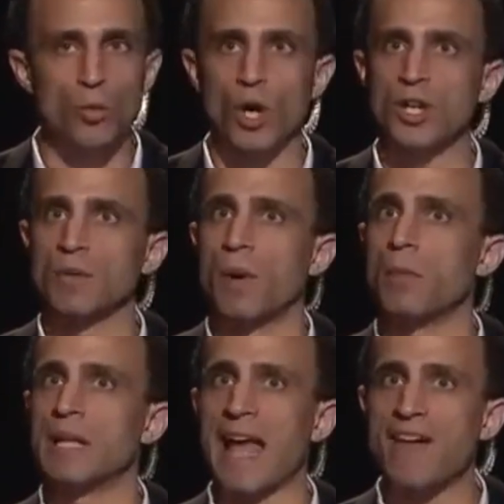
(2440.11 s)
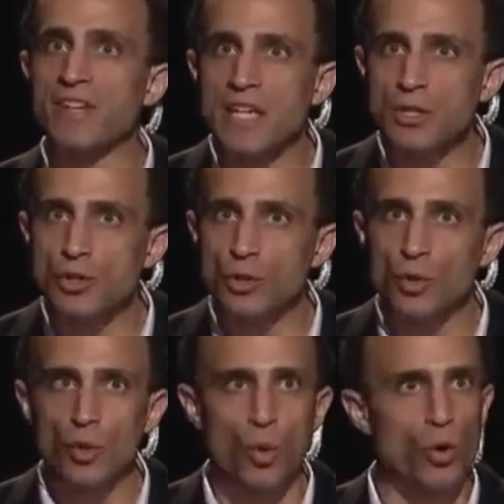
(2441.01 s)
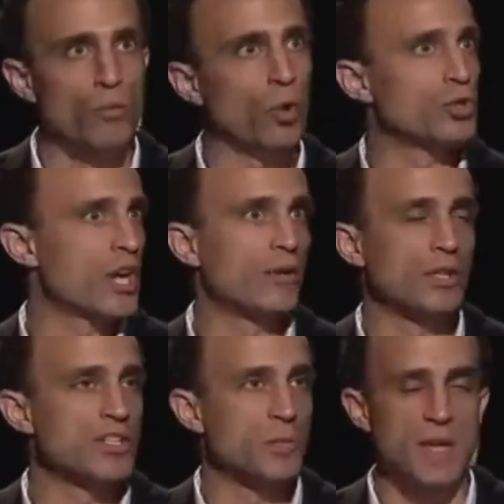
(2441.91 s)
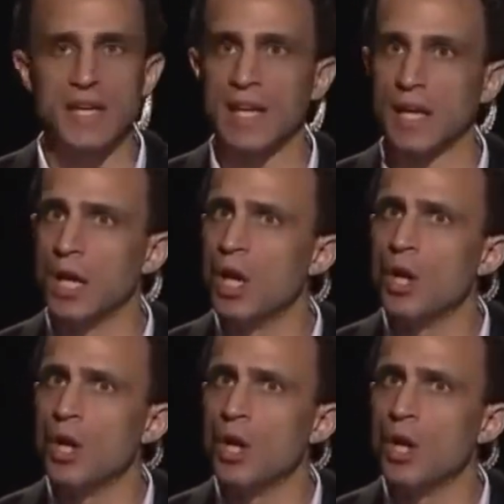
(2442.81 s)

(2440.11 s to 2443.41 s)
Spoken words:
What could the public advocate do? Or more generally speaking,